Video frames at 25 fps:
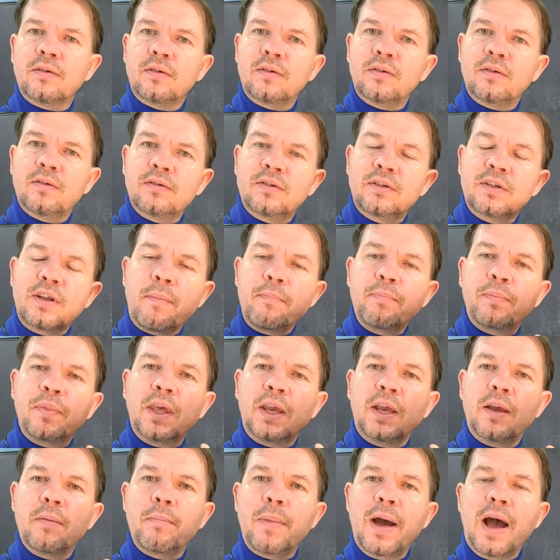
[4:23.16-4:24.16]

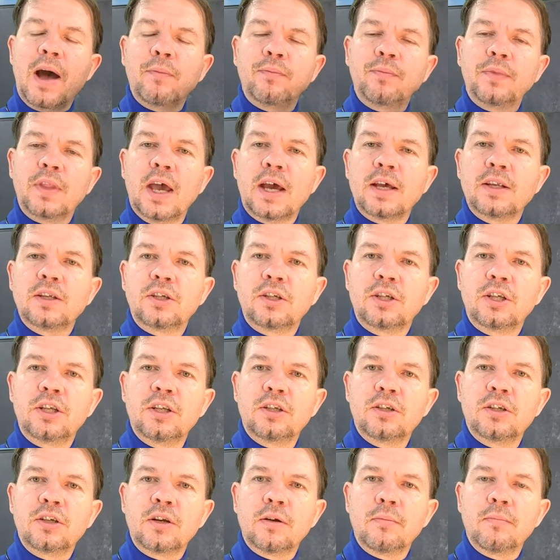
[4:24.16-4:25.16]
something about that
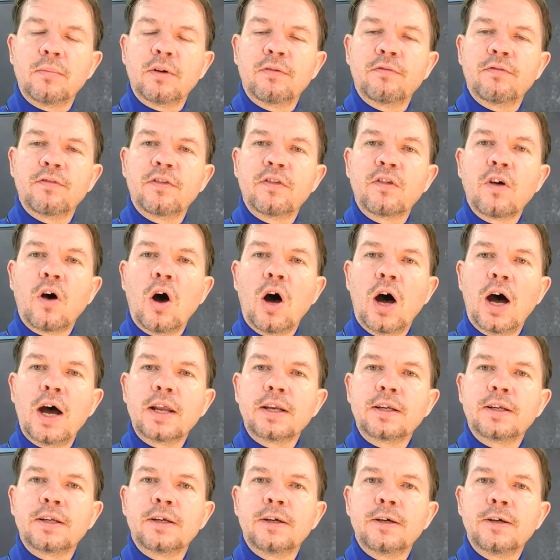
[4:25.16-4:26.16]
system of
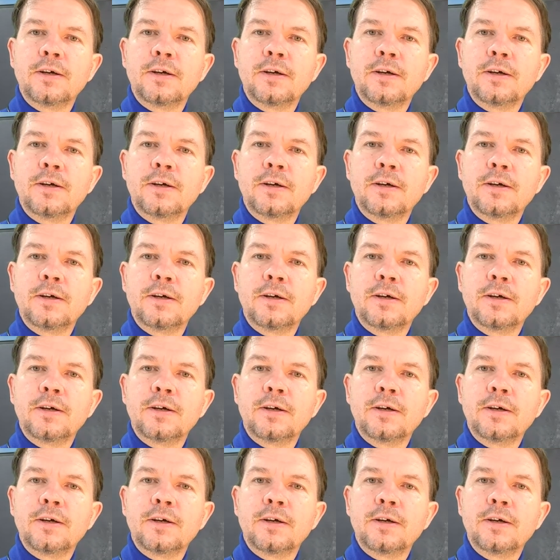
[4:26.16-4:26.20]
thought,